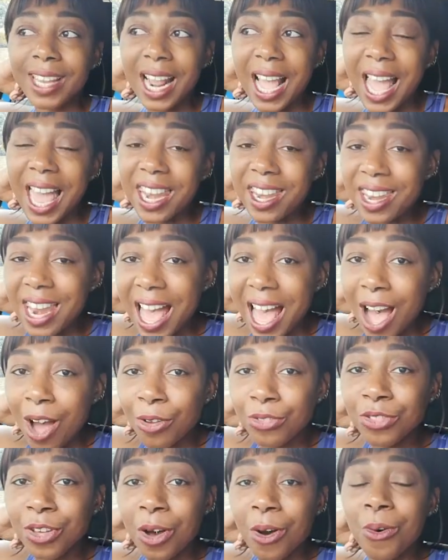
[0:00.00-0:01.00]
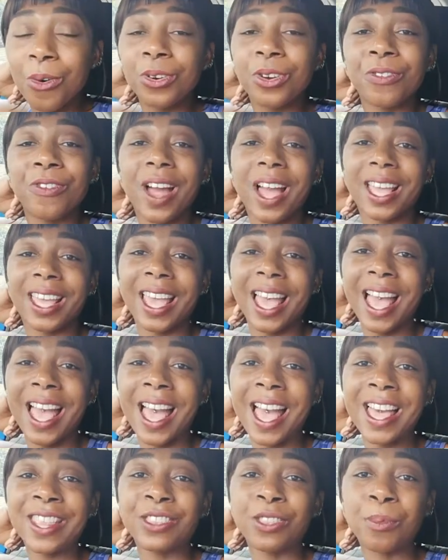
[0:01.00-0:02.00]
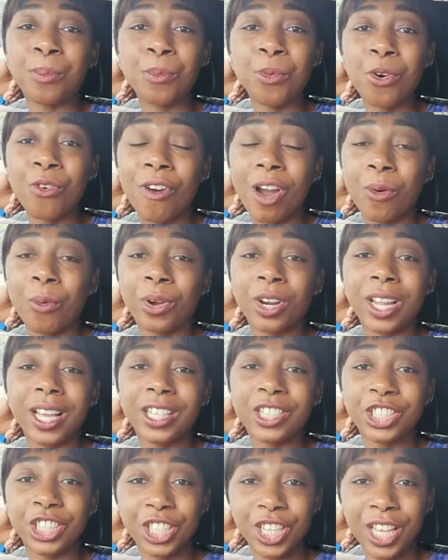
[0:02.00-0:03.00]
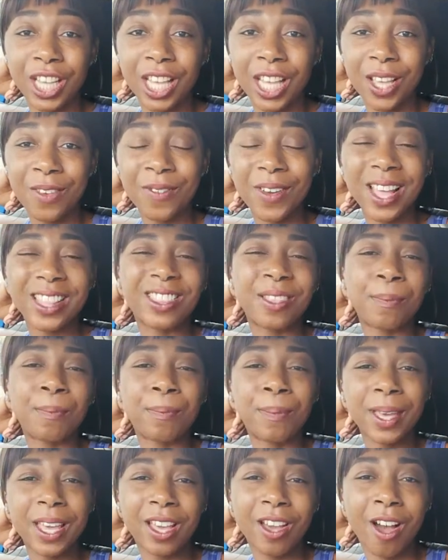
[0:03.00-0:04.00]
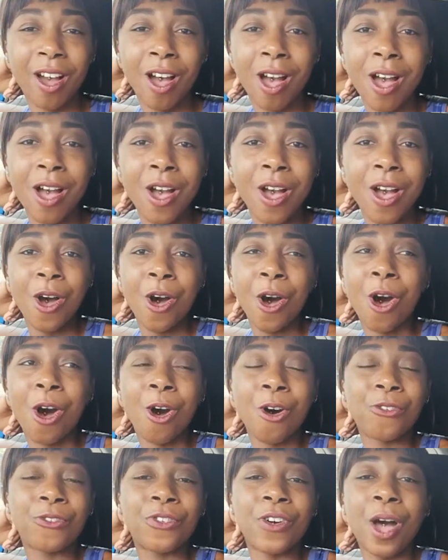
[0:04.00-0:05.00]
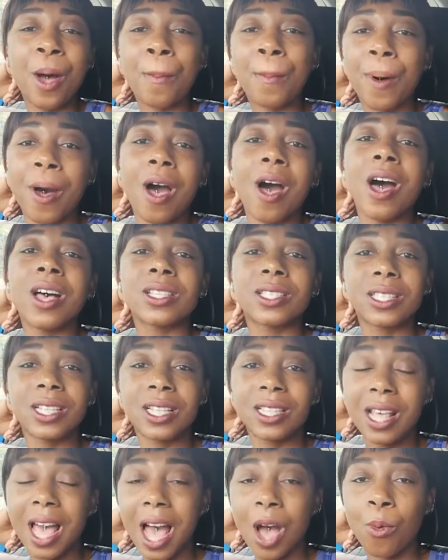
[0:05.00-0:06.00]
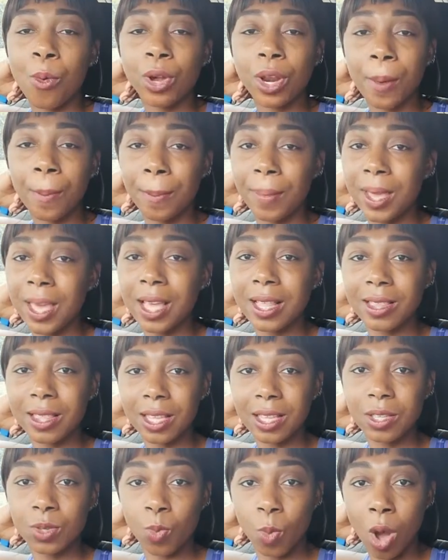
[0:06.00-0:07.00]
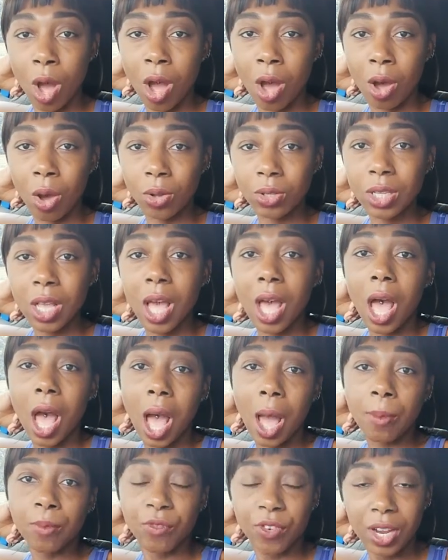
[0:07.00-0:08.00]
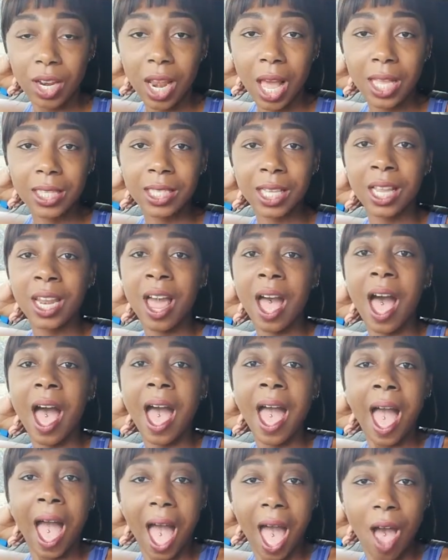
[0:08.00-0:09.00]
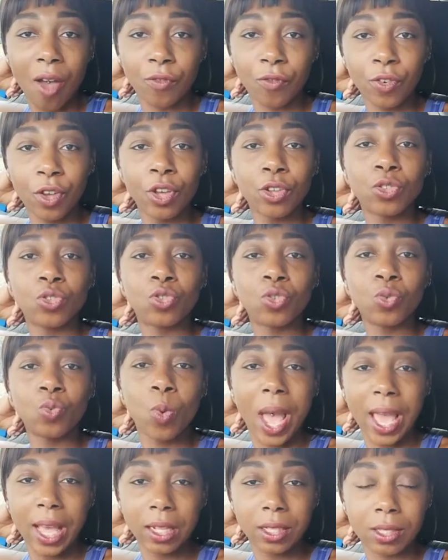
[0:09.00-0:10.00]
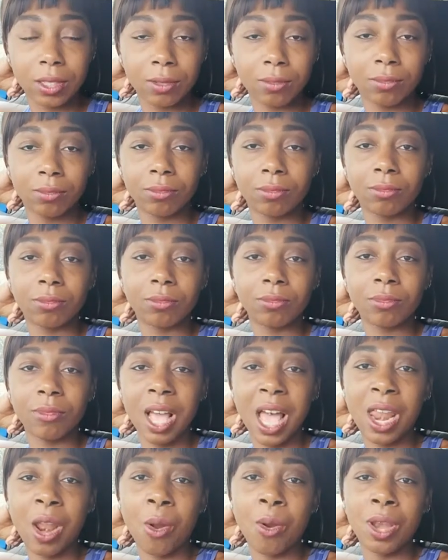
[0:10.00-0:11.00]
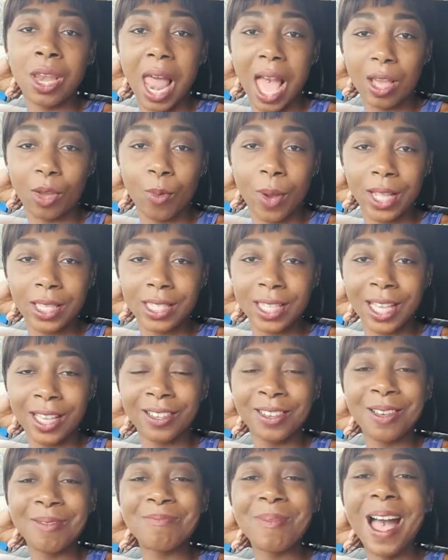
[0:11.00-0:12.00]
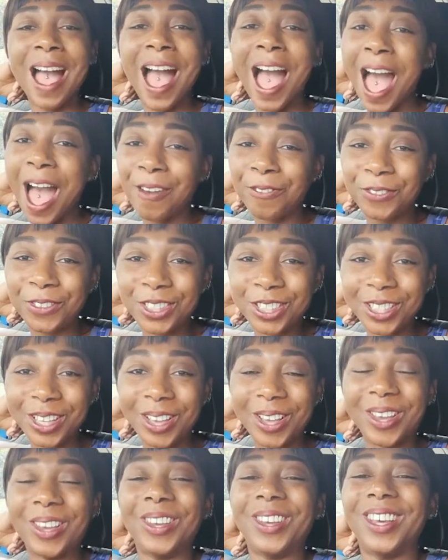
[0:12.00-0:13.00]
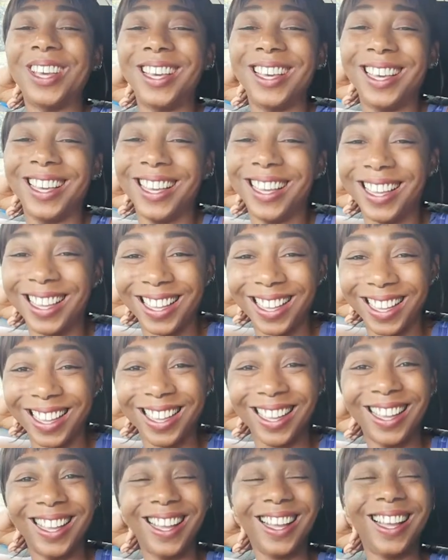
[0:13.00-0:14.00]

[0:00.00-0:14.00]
And now the older I get and the more I want to achieve and the bigger of a person that I want to be in this world, I'm realizing I have to wait. I don't like waiting, but I have to.